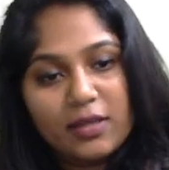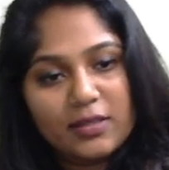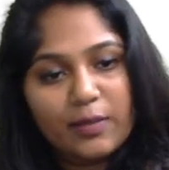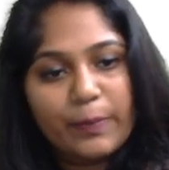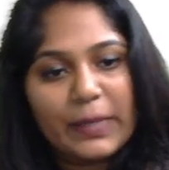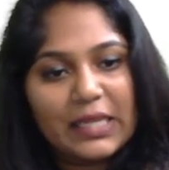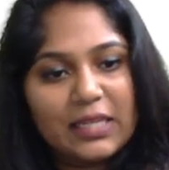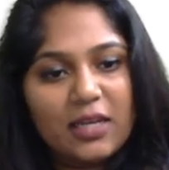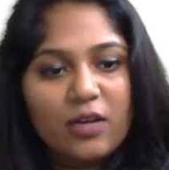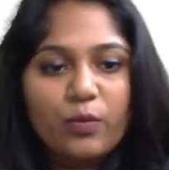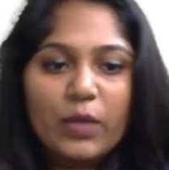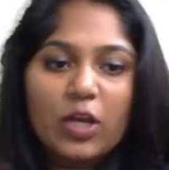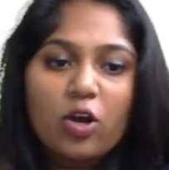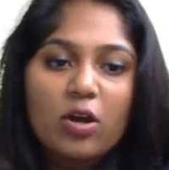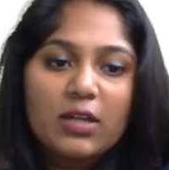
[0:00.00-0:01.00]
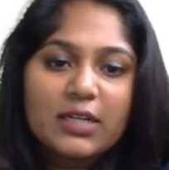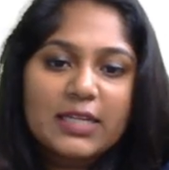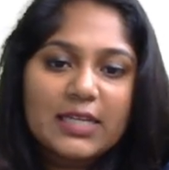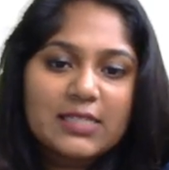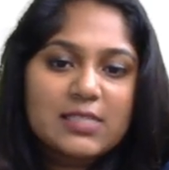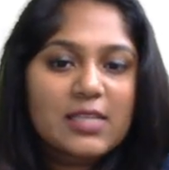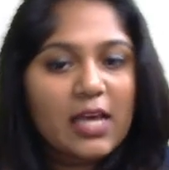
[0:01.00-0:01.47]
the period, we call it
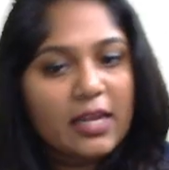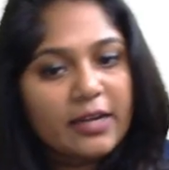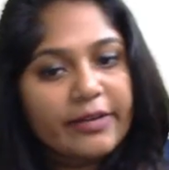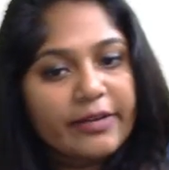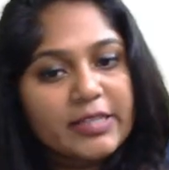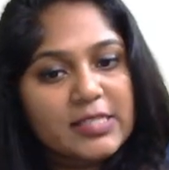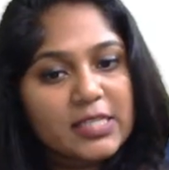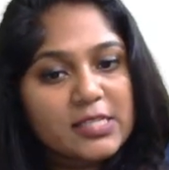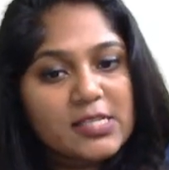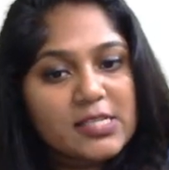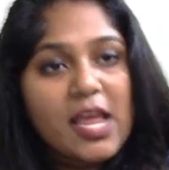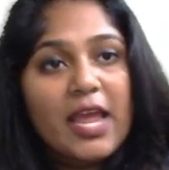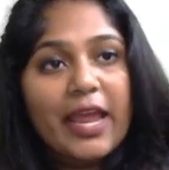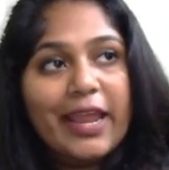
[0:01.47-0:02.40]
as current assets.